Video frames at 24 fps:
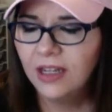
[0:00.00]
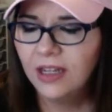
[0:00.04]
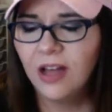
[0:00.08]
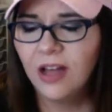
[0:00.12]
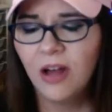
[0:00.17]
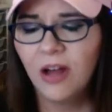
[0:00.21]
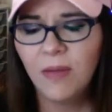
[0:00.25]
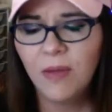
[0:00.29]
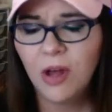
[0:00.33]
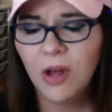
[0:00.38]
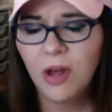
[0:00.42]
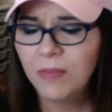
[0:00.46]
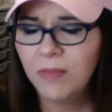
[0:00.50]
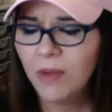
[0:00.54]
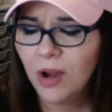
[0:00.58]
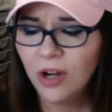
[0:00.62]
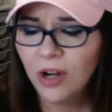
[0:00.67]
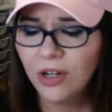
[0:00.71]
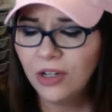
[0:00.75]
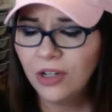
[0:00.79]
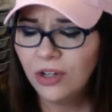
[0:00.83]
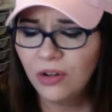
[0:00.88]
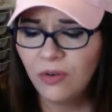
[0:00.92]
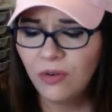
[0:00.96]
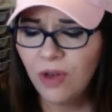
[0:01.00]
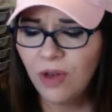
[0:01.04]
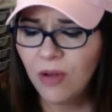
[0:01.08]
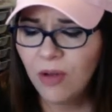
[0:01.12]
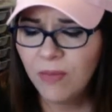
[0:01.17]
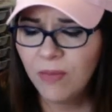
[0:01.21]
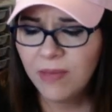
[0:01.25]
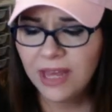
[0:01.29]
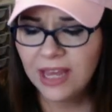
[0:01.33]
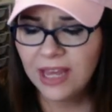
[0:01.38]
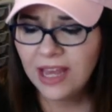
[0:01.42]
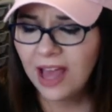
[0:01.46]
Come on, Martin, you know
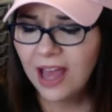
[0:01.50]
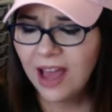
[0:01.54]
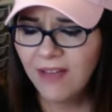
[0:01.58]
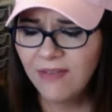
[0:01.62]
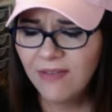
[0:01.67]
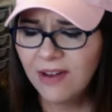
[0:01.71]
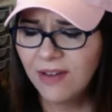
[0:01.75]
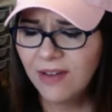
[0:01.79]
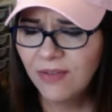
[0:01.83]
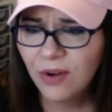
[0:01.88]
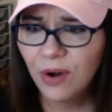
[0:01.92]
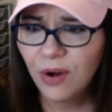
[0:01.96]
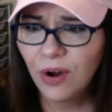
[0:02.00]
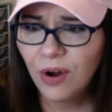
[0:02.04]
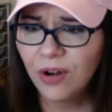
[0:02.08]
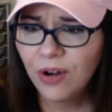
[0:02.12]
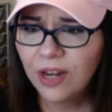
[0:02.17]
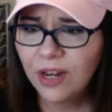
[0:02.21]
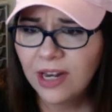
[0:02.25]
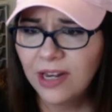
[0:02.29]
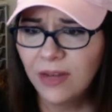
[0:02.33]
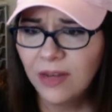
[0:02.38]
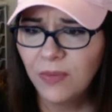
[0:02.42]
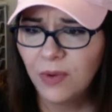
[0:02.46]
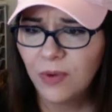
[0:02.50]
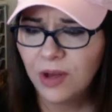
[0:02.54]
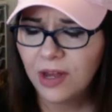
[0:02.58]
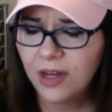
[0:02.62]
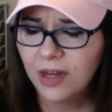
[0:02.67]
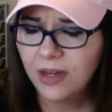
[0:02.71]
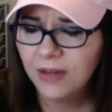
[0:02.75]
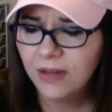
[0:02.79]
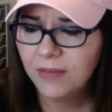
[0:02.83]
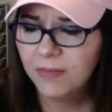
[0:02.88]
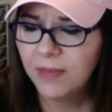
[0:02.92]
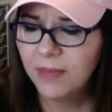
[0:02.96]
me. I've never hurt
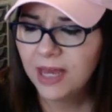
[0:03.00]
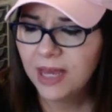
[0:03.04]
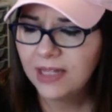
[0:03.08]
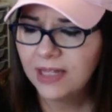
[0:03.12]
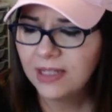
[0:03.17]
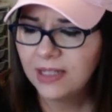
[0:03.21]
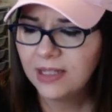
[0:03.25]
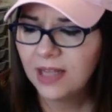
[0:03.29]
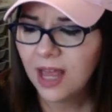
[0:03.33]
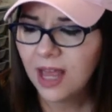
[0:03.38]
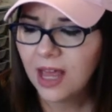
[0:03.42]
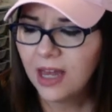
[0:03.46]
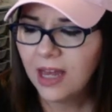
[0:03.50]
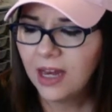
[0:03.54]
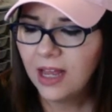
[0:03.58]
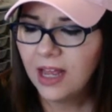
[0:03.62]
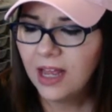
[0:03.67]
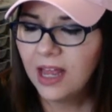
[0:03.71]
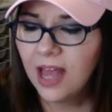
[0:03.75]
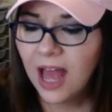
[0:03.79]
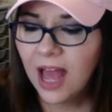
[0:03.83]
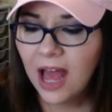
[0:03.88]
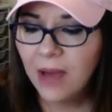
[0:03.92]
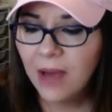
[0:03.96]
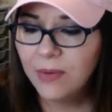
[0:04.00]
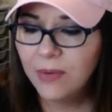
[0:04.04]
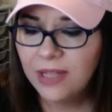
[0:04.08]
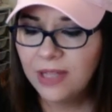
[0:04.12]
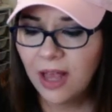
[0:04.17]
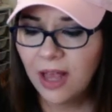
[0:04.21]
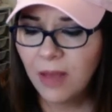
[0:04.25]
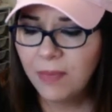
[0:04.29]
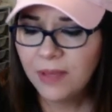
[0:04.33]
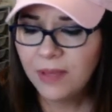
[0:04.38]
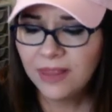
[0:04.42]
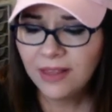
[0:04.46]
anyone, Bates said. I was
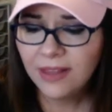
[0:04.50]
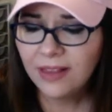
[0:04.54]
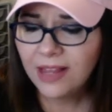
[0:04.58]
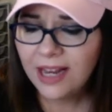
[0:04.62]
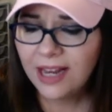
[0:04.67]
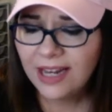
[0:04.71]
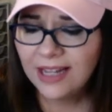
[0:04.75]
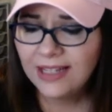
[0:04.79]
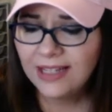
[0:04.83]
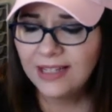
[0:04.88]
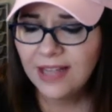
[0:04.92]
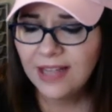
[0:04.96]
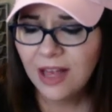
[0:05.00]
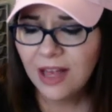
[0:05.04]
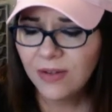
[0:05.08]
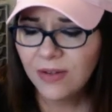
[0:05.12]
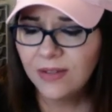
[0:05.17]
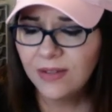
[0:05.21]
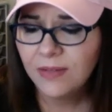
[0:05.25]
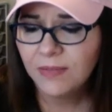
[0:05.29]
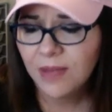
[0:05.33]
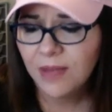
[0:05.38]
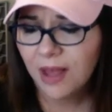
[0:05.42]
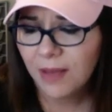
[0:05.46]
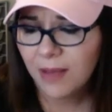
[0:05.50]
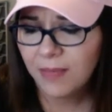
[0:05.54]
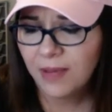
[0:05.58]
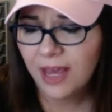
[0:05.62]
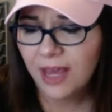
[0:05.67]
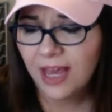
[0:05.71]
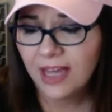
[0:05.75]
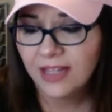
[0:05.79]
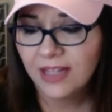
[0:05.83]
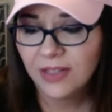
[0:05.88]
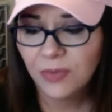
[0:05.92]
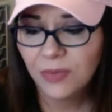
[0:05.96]
helping the lady sell some
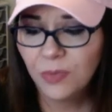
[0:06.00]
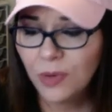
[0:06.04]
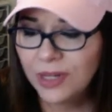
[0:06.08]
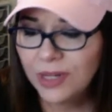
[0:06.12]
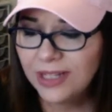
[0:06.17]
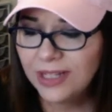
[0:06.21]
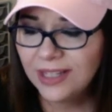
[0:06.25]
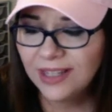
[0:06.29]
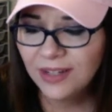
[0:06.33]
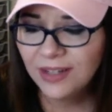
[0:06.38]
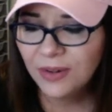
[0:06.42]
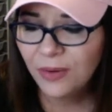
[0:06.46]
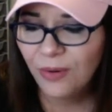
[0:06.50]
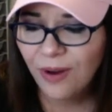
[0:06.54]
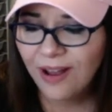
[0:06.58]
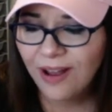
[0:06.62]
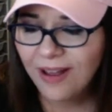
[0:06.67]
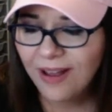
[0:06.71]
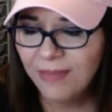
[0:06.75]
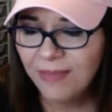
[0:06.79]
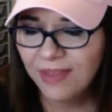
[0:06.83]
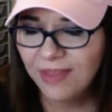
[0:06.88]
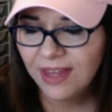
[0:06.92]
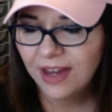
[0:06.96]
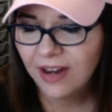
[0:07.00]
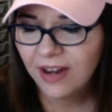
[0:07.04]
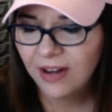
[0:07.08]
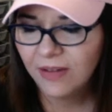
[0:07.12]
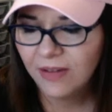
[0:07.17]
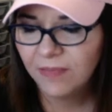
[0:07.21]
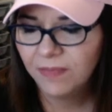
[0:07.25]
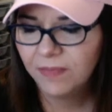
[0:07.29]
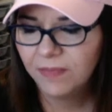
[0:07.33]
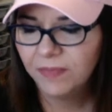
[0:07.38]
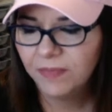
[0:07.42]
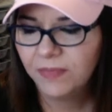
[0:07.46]
cupcakes. What's the crime
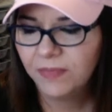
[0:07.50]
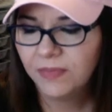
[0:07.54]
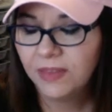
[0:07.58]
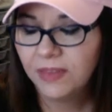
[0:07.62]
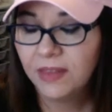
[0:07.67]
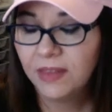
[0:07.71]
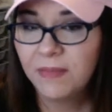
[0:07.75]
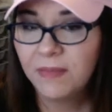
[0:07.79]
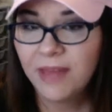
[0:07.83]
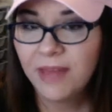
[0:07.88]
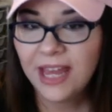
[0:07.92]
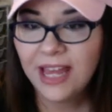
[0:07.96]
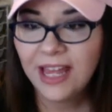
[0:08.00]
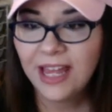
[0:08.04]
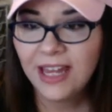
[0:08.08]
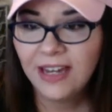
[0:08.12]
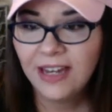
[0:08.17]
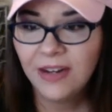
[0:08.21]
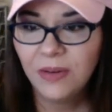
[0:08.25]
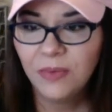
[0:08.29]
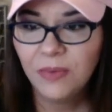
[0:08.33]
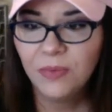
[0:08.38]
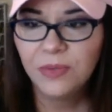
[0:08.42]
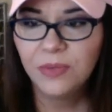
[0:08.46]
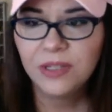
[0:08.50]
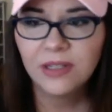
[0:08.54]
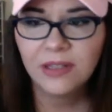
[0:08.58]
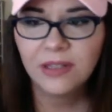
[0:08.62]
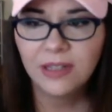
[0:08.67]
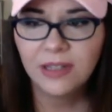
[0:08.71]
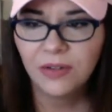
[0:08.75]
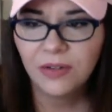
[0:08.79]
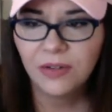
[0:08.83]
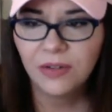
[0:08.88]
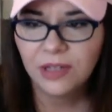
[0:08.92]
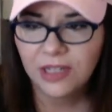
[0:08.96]
there? The man was
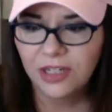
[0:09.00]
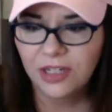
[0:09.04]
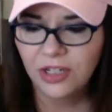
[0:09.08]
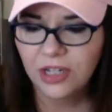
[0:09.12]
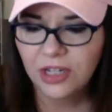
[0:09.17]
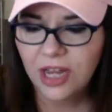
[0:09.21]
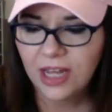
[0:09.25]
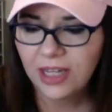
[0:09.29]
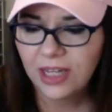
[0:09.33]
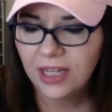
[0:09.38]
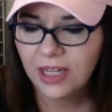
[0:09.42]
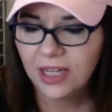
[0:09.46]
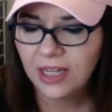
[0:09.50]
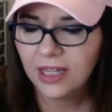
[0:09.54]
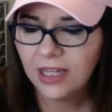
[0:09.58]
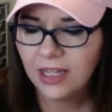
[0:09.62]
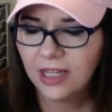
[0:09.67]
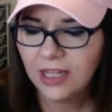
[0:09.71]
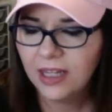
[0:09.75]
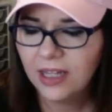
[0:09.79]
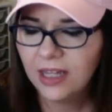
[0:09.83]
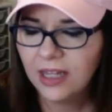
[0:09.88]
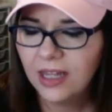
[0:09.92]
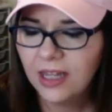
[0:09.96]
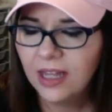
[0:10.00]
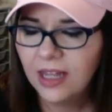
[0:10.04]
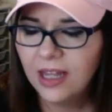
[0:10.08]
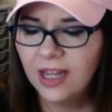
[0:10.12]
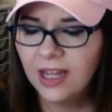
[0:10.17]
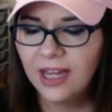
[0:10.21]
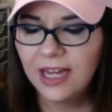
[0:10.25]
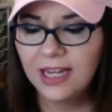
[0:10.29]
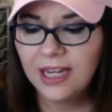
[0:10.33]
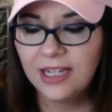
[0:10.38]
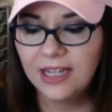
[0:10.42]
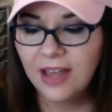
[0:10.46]
literally shaking.
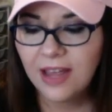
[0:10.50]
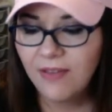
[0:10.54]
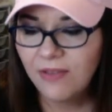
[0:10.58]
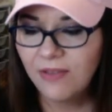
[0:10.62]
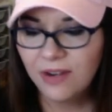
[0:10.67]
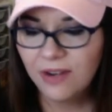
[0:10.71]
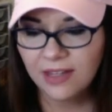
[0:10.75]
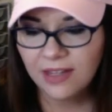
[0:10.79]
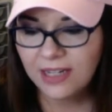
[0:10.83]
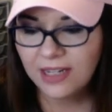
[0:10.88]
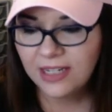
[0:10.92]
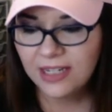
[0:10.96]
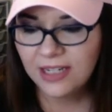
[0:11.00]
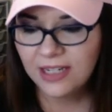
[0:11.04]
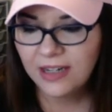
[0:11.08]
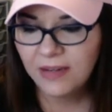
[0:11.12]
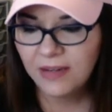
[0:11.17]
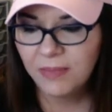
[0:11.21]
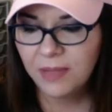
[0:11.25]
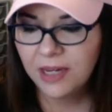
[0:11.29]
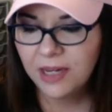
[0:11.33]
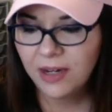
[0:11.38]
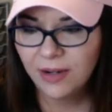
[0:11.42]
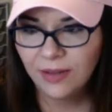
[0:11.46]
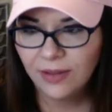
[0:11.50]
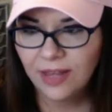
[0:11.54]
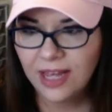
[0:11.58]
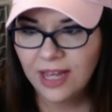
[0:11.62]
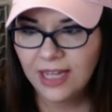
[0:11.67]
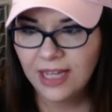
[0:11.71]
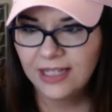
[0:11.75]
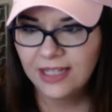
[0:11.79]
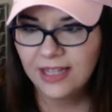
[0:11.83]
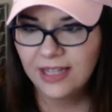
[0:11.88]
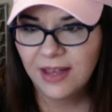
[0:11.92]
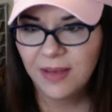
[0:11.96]
He definitely didn't appear
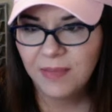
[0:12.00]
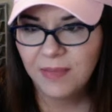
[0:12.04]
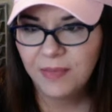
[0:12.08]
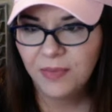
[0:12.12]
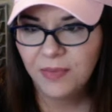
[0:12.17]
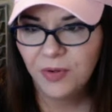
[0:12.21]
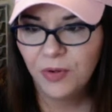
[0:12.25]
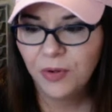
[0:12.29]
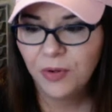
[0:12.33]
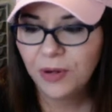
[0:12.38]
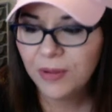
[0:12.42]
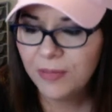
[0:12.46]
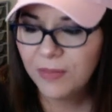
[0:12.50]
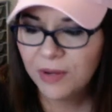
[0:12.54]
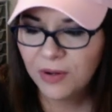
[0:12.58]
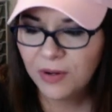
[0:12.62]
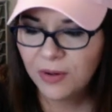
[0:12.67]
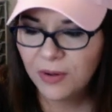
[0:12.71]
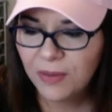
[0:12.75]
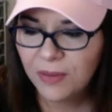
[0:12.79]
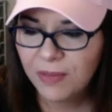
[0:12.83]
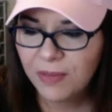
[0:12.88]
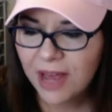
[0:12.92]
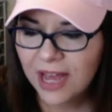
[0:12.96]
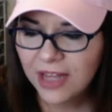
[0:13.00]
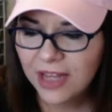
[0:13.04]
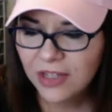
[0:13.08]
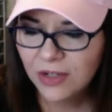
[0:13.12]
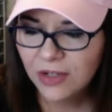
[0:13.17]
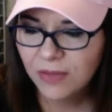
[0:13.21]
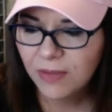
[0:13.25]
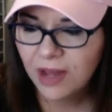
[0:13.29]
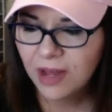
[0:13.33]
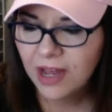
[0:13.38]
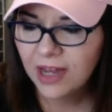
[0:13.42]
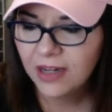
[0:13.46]
like some criminal
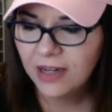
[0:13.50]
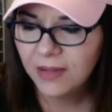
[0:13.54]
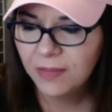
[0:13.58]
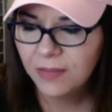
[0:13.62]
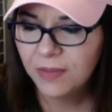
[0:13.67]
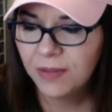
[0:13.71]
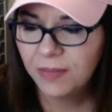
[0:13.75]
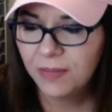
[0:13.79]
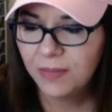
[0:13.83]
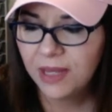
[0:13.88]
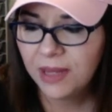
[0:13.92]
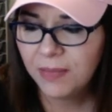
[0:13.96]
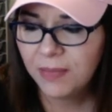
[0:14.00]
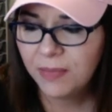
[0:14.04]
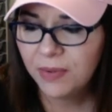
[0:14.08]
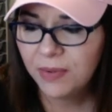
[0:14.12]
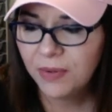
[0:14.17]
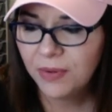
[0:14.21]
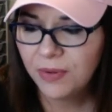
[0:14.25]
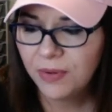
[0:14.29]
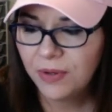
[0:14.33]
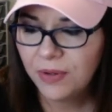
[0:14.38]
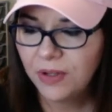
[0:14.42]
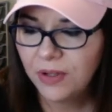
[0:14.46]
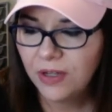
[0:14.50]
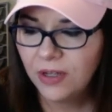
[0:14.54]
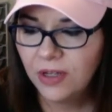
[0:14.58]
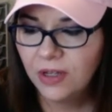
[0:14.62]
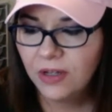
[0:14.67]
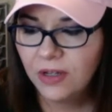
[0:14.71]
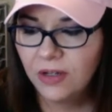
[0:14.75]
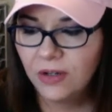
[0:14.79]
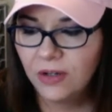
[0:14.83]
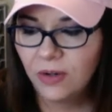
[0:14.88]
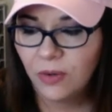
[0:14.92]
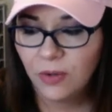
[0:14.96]
mastermind, but people,
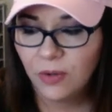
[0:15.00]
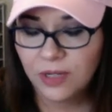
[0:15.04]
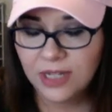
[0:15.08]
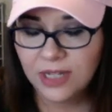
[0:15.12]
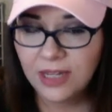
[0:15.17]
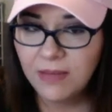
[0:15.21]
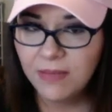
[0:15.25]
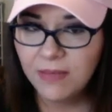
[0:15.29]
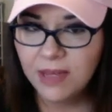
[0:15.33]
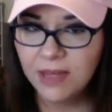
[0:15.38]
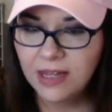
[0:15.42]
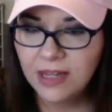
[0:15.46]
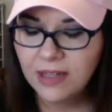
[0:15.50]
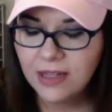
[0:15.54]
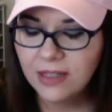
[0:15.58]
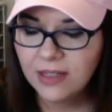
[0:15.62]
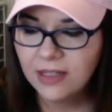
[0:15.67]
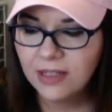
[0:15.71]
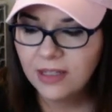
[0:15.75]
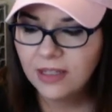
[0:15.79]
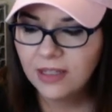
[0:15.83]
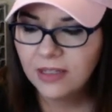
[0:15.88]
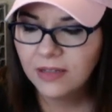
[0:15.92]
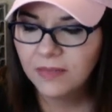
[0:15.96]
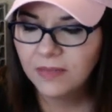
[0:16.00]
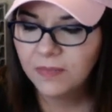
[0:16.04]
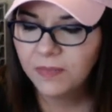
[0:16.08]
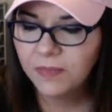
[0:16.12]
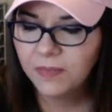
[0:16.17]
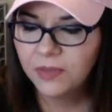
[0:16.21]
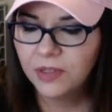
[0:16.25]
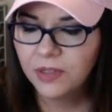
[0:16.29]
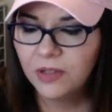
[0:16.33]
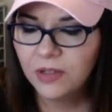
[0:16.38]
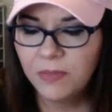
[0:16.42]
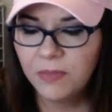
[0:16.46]
or demons,
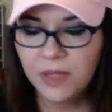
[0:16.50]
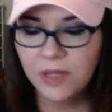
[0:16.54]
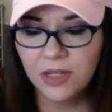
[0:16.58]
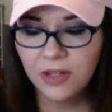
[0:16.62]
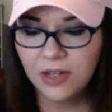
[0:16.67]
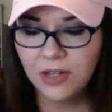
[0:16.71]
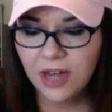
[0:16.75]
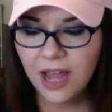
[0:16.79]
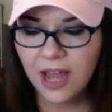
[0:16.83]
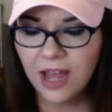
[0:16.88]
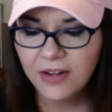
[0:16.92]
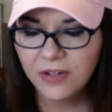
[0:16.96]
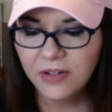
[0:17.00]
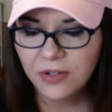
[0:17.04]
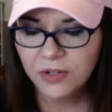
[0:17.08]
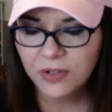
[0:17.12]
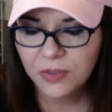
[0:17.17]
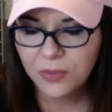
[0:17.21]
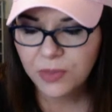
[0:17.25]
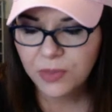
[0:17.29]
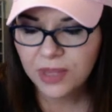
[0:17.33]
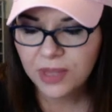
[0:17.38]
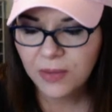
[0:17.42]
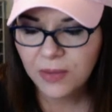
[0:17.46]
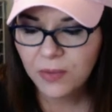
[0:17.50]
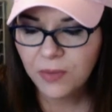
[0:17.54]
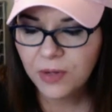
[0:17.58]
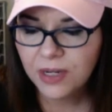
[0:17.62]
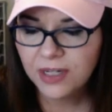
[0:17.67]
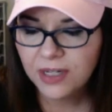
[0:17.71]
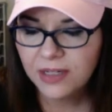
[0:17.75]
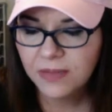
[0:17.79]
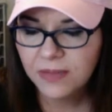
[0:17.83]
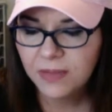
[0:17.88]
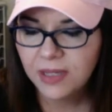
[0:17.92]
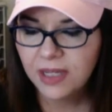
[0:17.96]
could be good actors when they
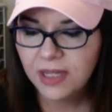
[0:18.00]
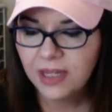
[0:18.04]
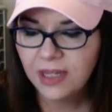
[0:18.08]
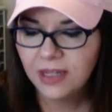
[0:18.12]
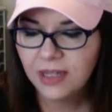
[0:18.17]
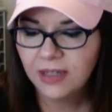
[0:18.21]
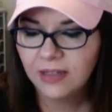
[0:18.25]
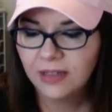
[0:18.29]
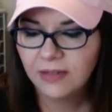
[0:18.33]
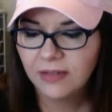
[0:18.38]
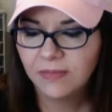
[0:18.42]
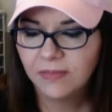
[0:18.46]
wanted to be.